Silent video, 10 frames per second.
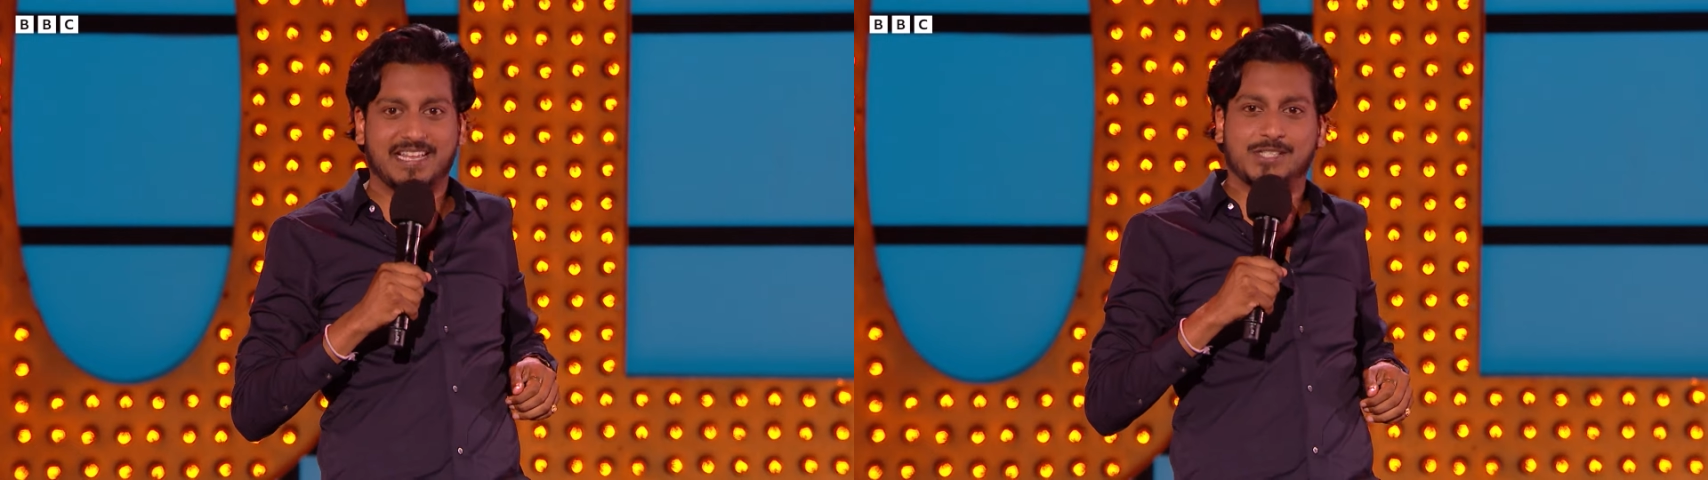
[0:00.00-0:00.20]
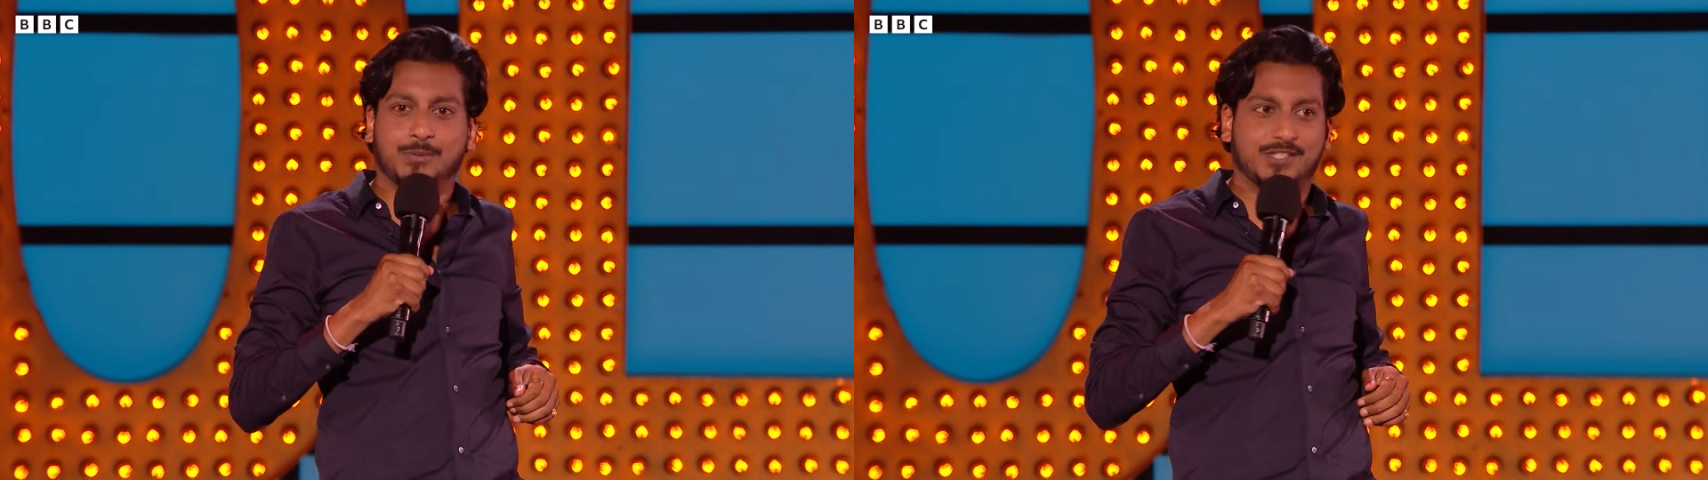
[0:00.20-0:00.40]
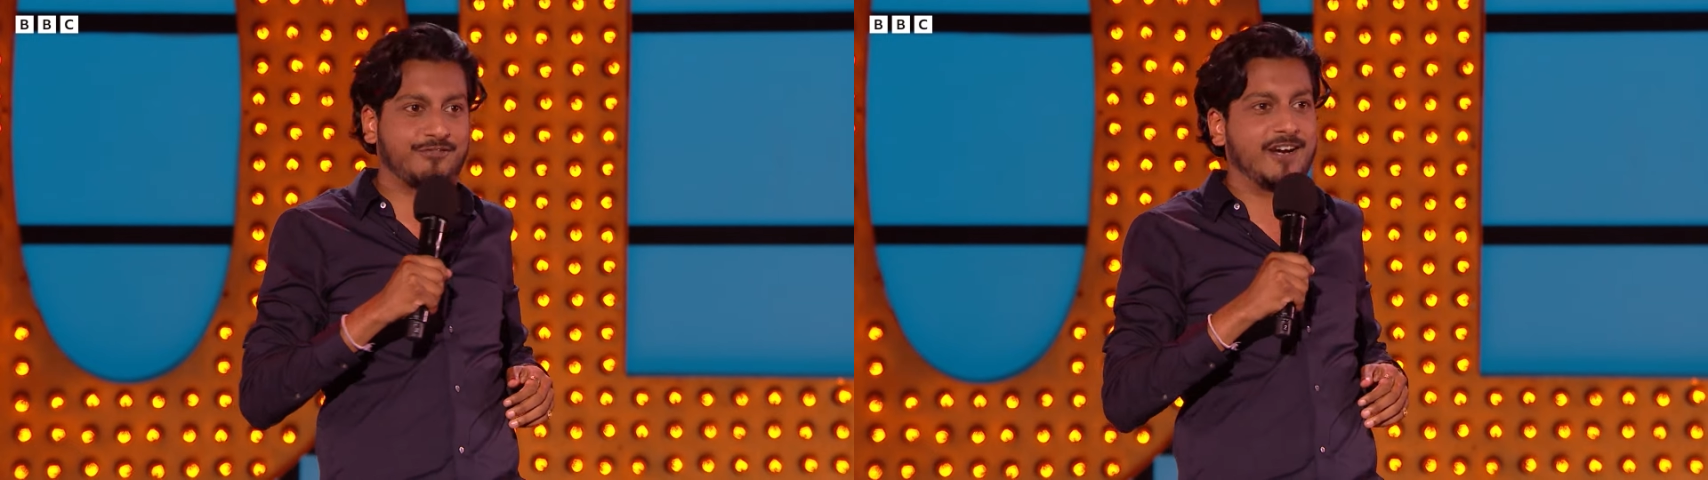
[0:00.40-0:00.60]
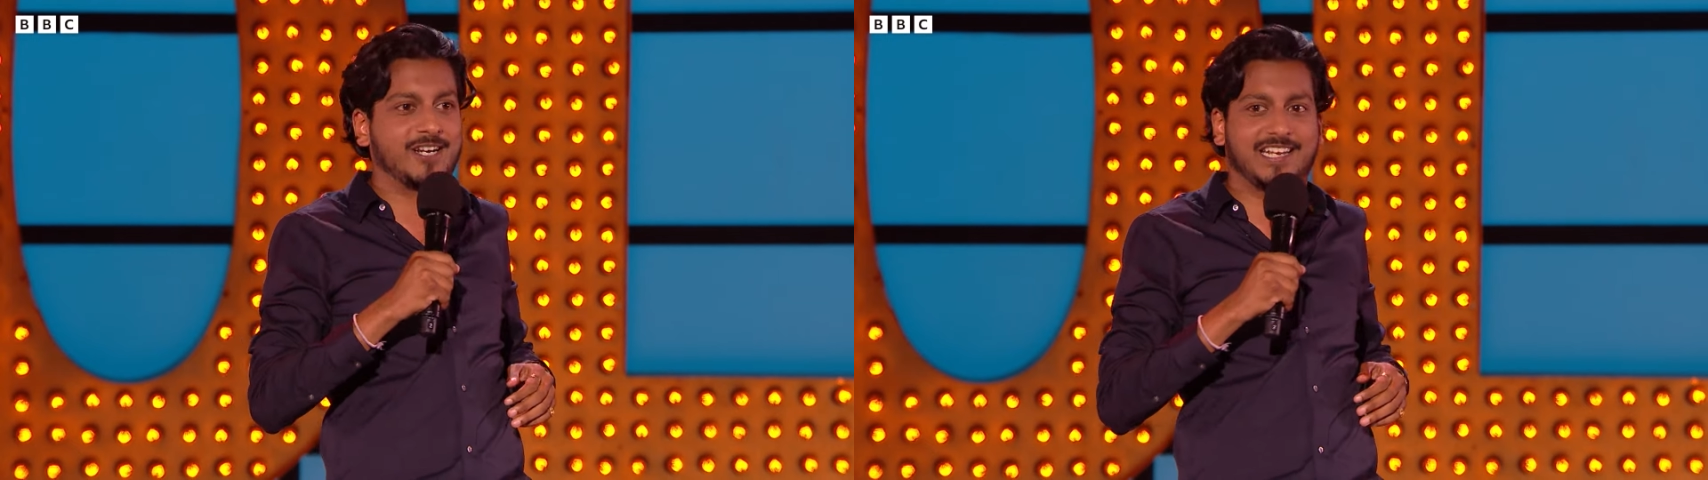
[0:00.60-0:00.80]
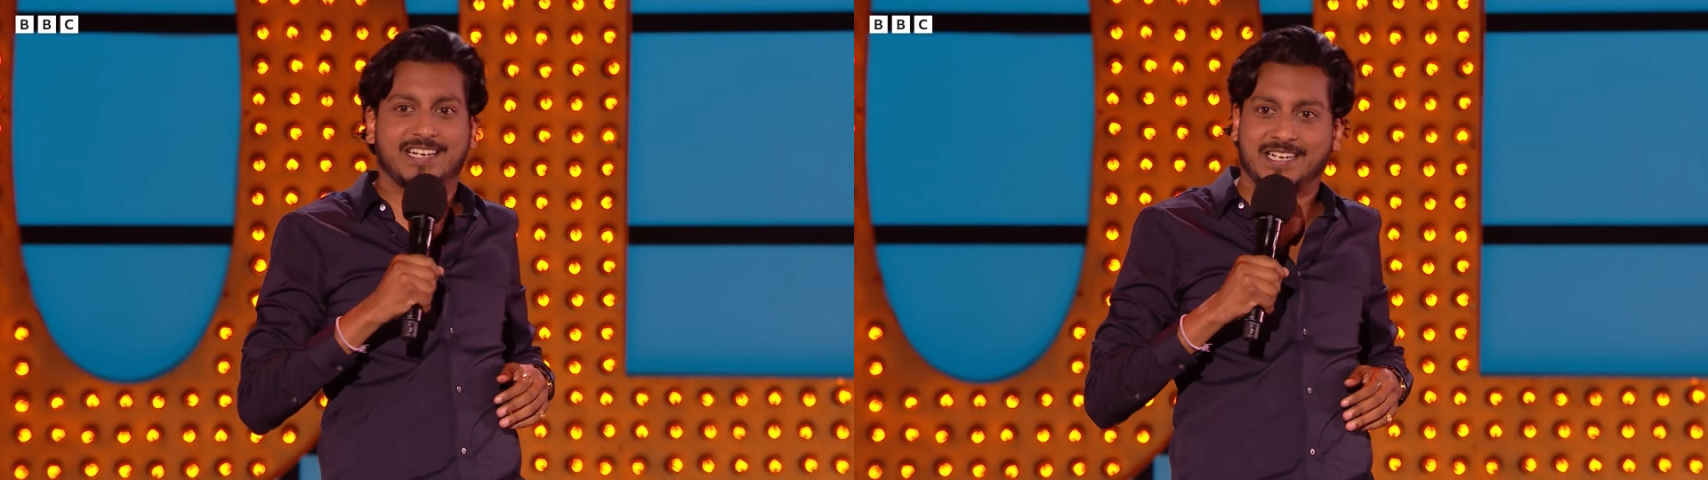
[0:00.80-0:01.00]
that that's what's
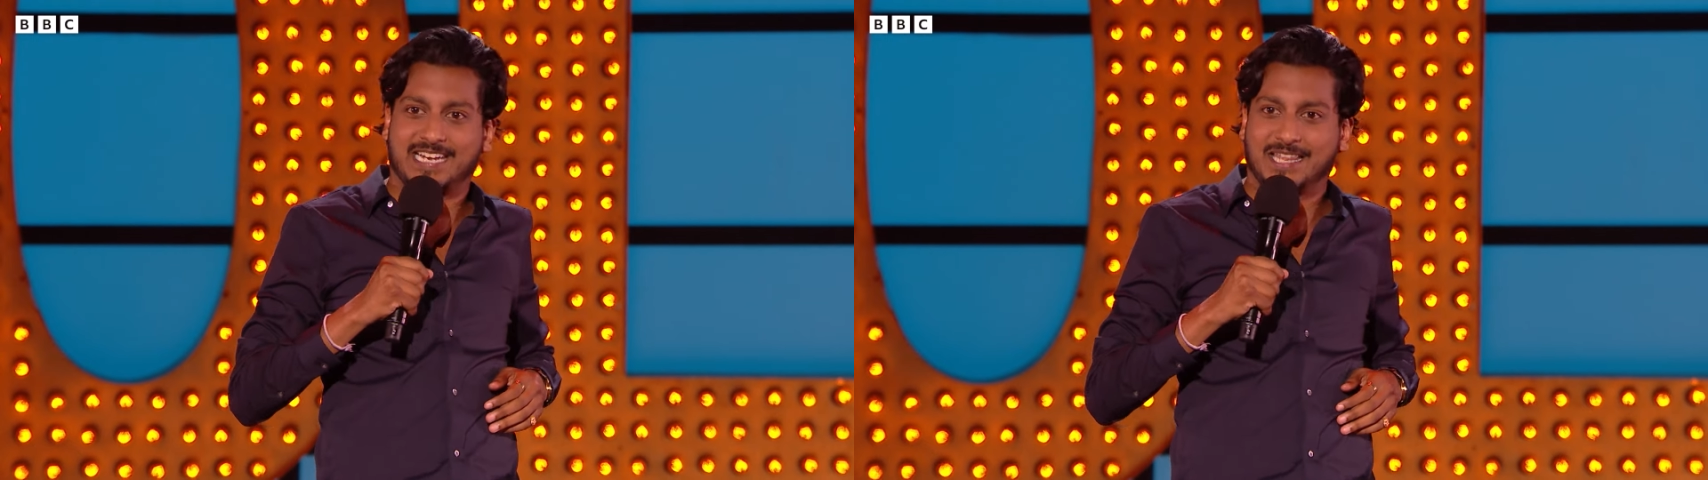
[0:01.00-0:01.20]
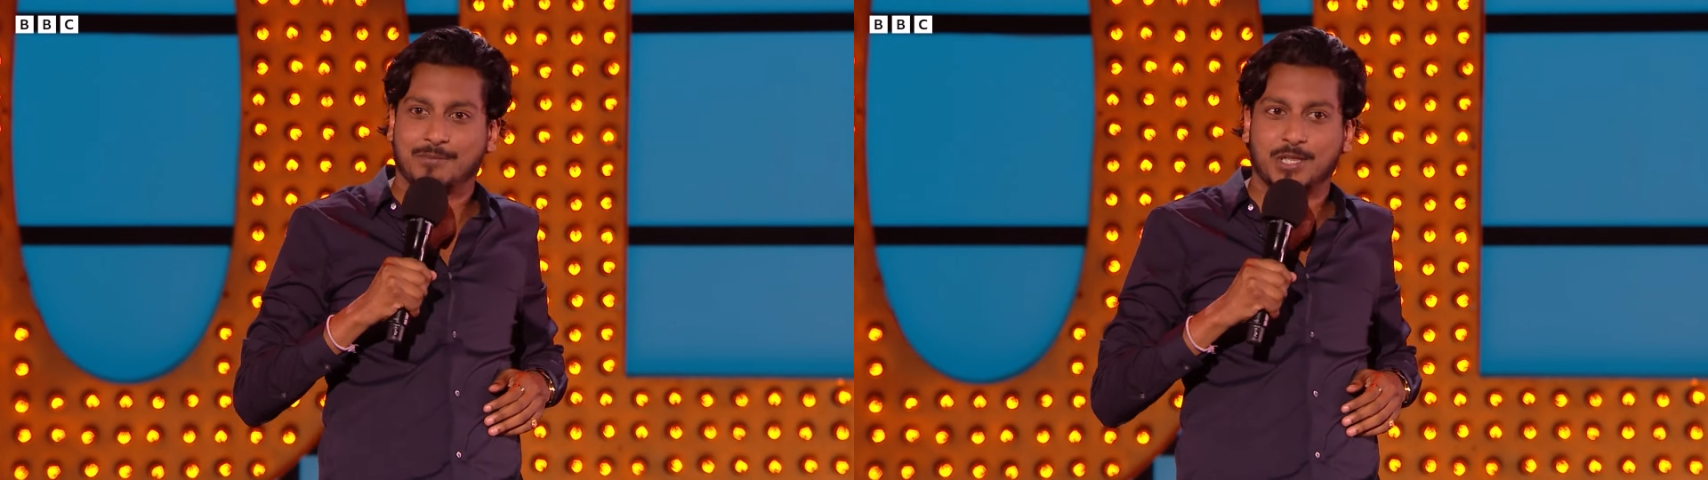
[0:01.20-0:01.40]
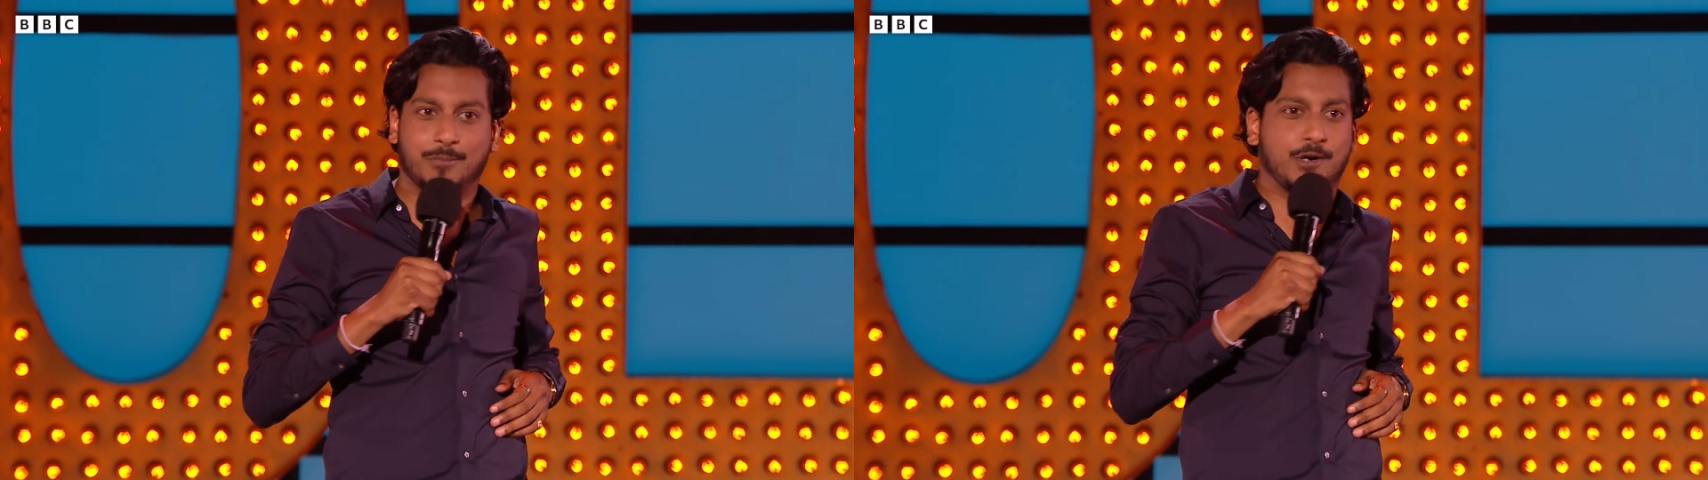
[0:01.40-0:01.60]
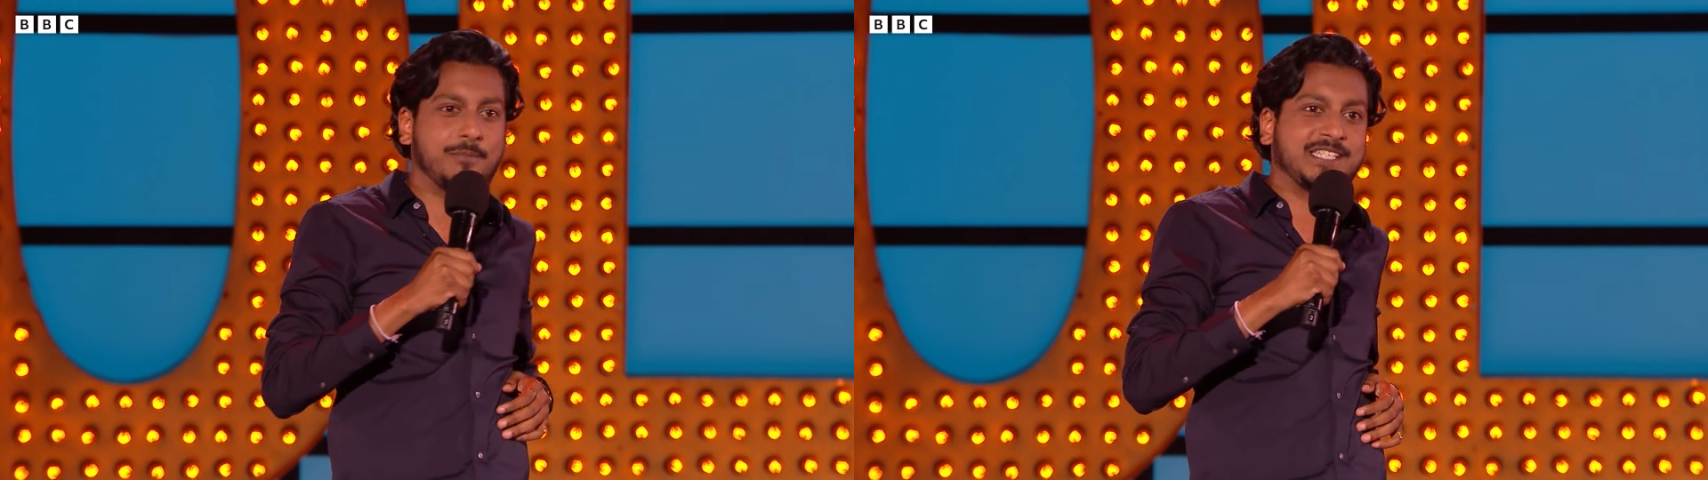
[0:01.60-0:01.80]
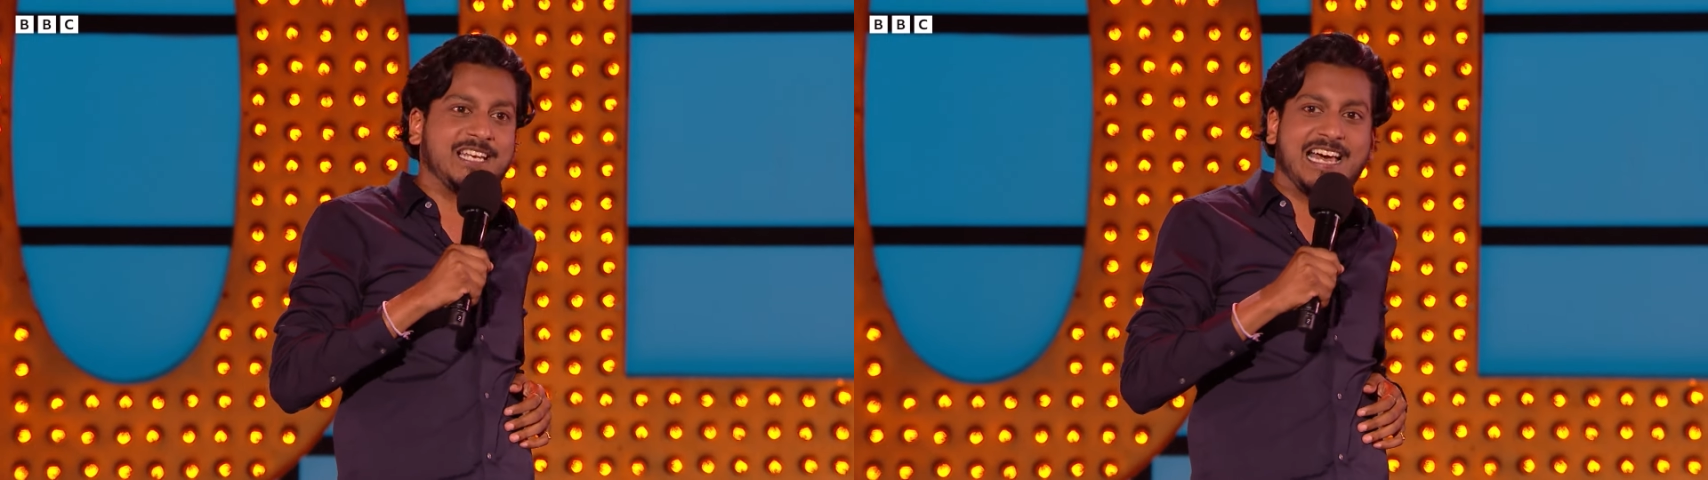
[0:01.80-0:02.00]
finally going to get them on the
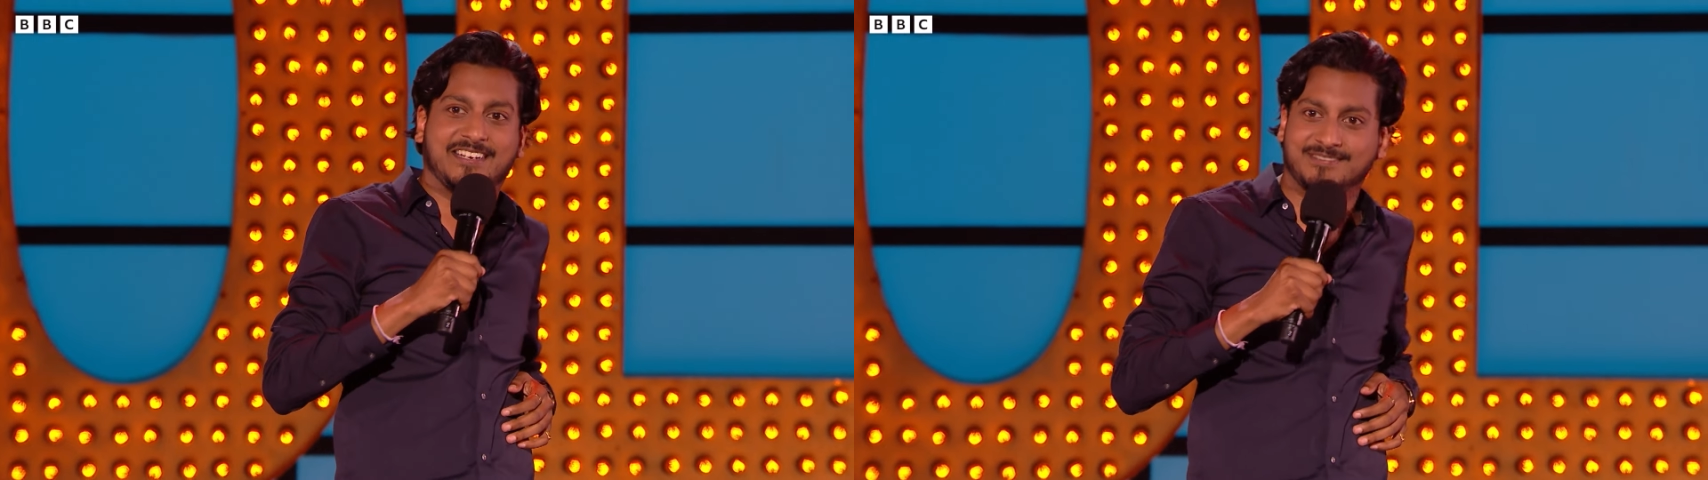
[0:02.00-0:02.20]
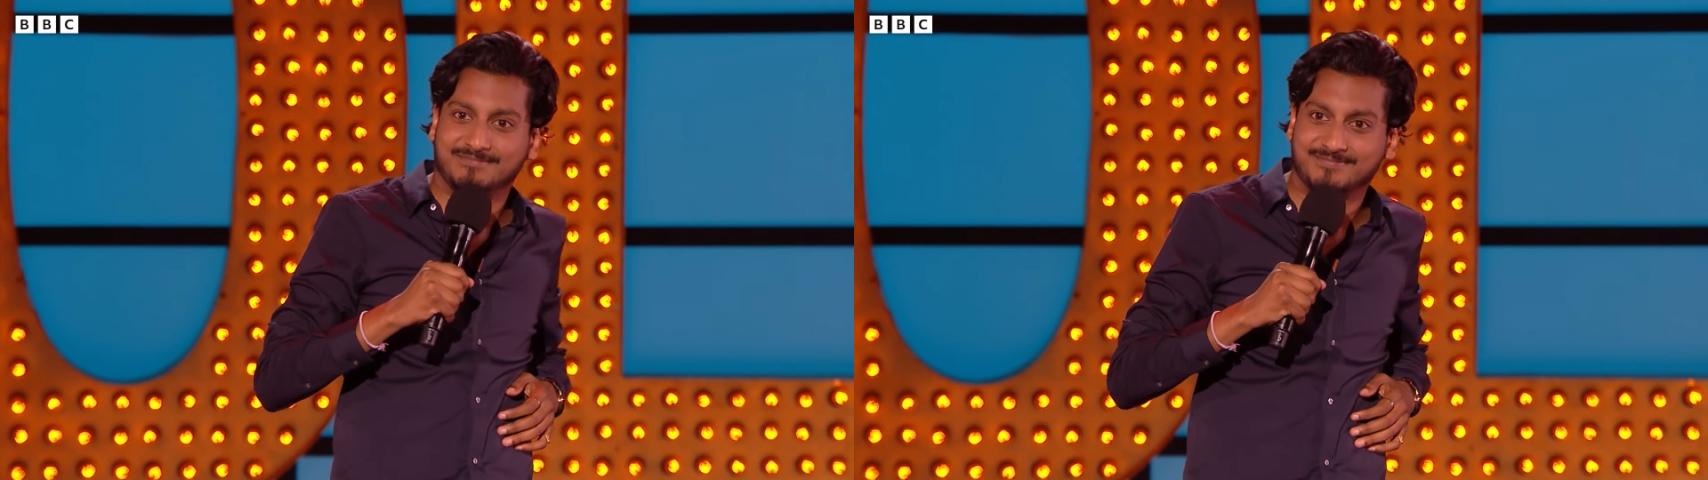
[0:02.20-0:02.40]
property ladder.